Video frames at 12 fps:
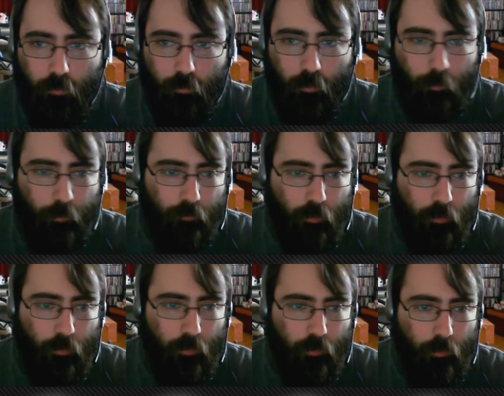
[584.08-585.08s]
whatever.
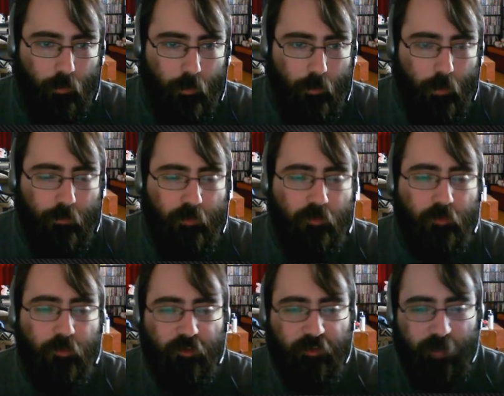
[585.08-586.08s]
And these are
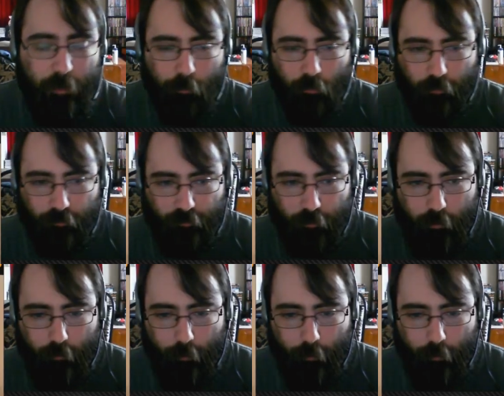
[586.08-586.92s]
staples.